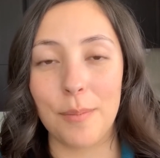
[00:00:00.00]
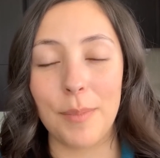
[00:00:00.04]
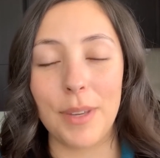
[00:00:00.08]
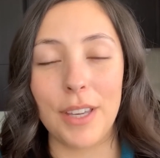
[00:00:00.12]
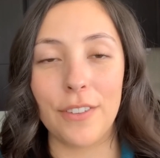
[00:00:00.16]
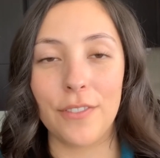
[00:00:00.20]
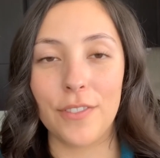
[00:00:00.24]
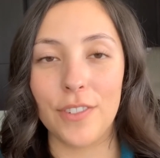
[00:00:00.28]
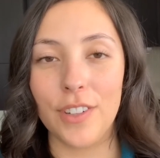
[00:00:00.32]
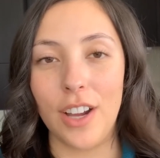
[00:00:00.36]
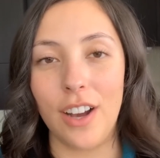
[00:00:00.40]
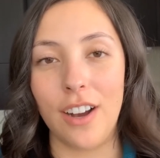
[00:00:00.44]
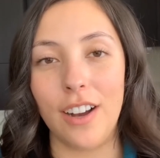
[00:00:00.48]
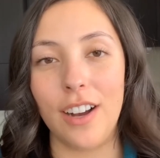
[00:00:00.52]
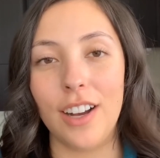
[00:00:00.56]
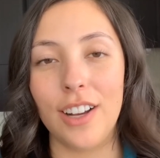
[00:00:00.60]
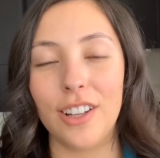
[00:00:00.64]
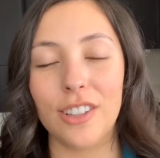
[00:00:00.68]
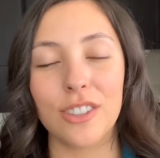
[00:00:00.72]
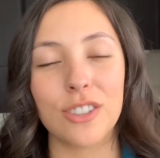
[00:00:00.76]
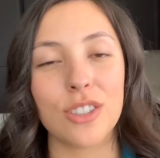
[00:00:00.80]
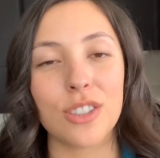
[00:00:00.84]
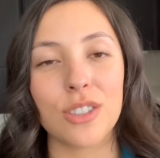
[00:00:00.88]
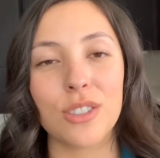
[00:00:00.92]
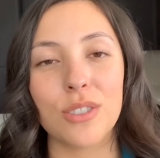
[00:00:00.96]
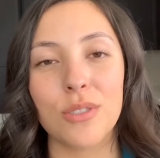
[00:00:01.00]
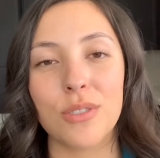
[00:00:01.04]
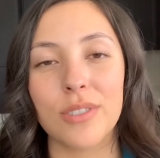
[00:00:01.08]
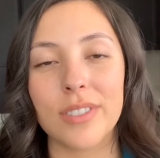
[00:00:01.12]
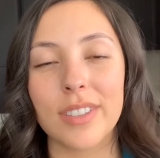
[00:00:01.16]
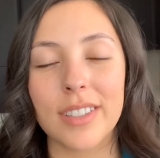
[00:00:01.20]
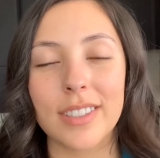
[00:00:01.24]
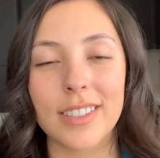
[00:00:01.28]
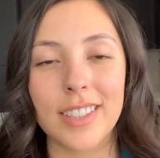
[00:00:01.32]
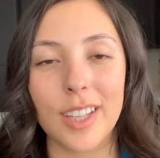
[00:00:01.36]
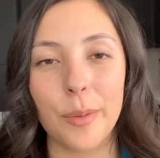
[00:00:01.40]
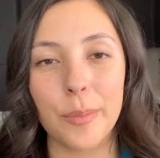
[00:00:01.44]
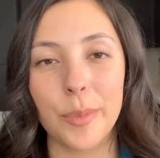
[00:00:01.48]
If not, I'll just use
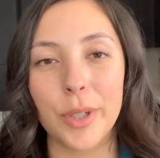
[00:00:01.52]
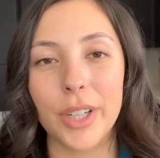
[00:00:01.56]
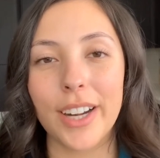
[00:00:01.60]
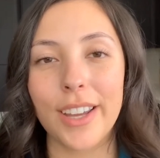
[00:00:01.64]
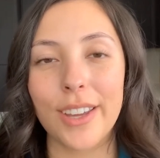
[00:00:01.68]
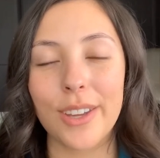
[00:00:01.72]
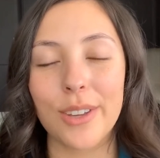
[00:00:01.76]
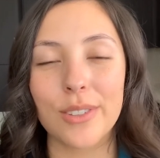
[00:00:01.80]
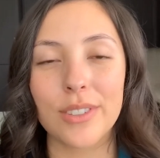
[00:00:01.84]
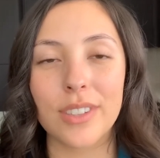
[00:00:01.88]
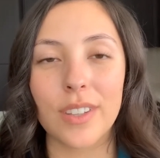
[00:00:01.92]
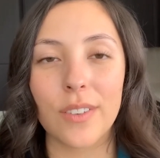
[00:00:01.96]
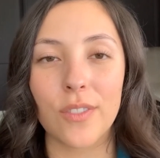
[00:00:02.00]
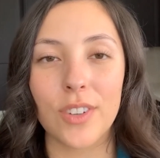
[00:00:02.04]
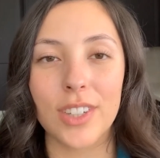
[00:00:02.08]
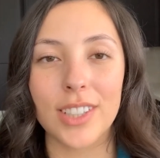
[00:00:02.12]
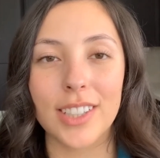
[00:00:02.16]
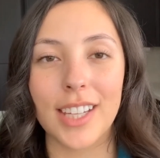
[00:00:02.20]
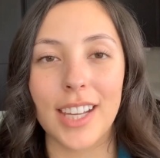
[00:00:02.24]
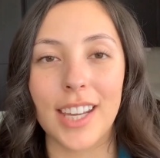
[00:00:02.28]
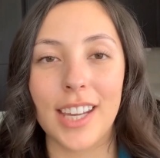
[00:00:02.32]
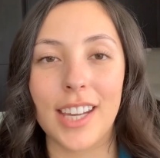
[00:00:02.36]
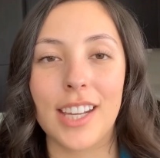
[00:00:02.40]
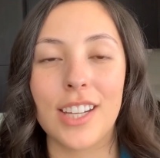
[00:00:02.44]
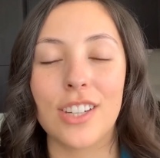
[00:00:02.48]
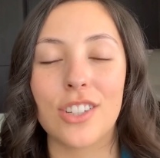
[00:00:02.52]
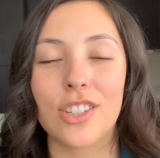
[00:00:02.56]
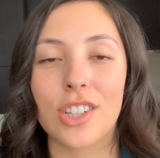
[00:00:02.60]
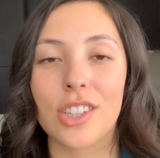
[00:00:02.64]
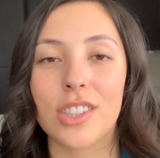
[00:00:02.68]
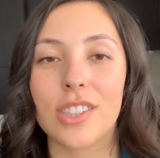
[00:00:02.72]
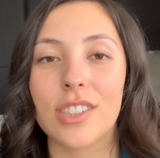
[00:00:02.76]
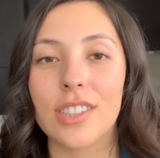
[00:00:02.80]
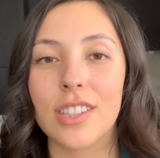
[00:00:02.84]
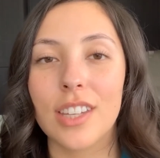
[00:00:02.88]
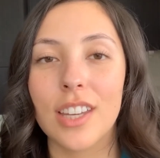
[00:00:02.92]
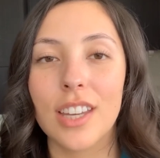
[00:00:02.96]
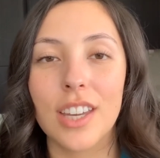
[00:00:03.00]
the same one I use every day and
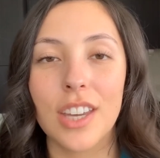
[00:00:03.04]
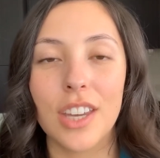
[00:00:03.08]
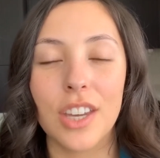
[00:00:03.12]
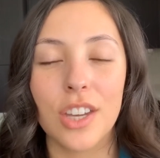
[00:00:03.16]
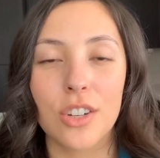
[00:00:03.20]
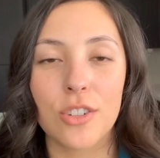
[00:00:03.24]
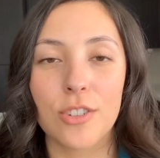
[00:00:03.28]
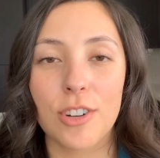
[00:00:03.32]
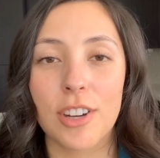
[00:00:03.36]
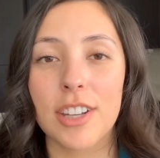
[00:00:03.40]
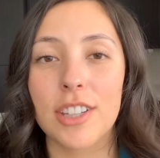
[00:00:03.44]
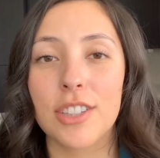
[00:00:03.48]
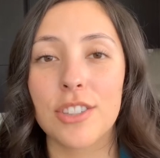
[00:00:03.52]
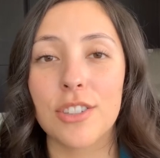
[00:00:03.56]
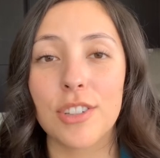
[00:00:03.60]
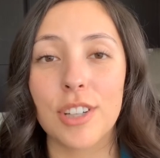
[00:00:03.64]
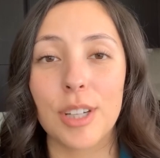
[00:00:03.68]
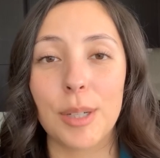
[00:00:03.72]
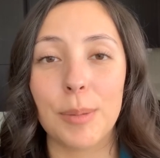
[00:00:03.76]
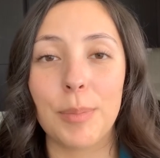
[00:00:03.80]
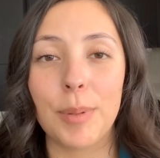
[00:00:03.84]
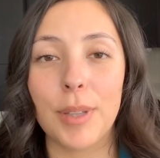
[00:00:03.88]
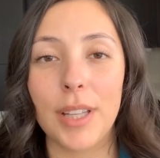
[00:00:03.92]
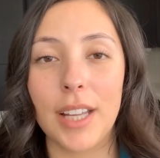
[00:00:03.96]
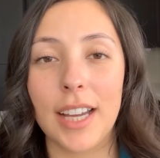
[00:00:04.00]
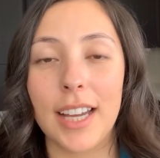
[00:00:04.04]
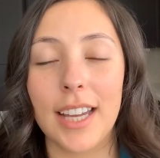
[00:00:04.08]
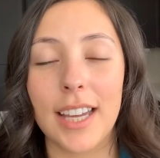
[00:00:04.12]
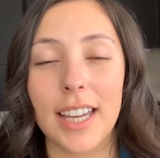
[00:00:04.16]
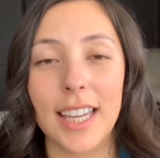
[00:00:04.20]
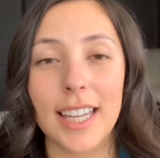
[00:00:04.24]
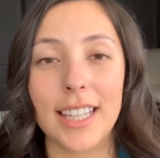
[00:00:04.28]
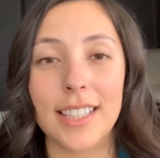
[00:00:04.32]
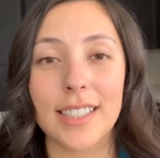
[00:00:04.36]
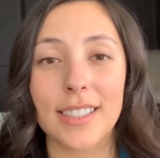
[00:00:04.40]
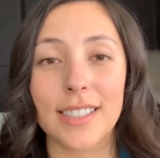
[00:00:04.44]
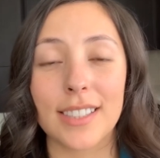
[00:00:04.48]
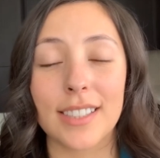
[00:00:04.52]
just try to
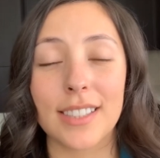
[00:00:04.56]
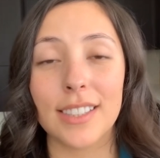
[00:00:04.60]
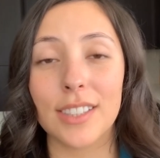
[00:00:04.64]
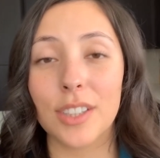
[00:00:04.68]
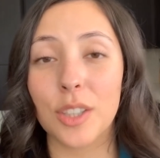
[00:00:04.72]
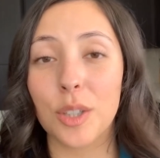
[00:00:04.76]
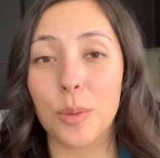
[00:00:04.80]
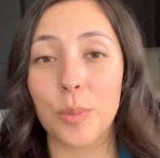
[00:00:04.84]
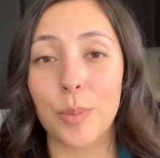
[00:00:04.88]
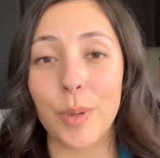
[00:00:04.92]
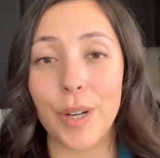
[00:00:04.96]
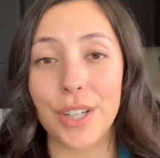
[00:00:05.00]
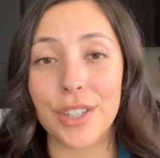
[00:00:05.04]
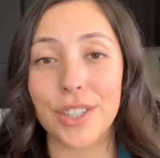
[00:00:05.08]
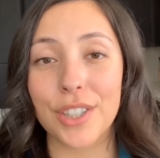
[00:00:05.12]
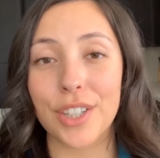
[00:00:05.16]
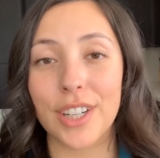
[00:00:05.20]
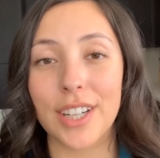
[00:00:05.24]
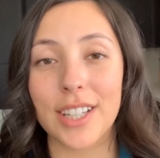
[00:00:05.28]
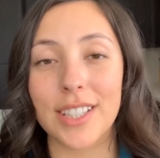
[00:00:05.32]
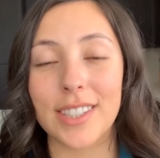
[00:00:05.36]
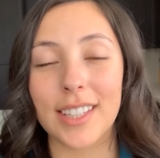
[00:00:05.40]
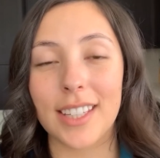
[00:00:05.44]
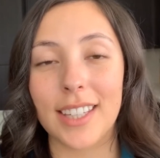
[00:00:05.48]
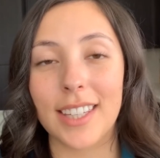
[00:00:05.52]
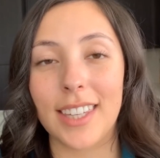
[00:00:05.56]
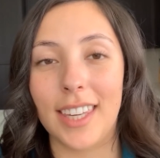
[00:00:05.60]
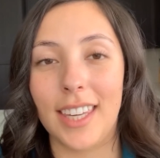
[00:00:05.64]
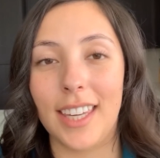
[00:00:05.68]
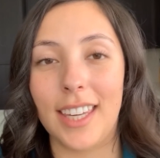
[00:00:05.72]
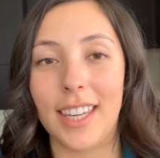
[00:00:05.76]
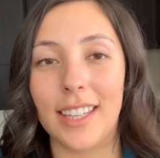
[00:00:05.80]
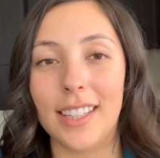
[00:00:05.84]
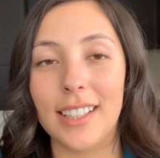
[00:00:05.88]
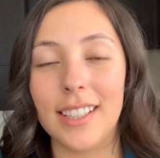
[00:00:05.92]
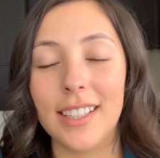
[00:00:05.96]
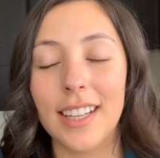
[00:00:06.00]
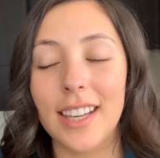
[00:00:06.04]
apply as little pressure as I
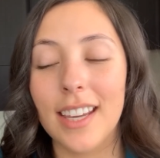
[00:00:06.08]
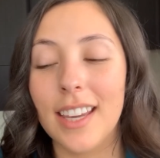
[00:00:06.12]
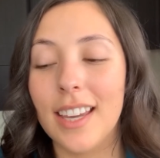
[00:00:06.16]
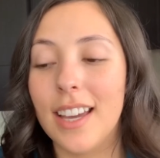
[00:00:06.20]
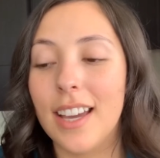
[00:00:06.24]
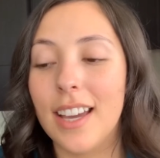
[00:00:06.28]
can.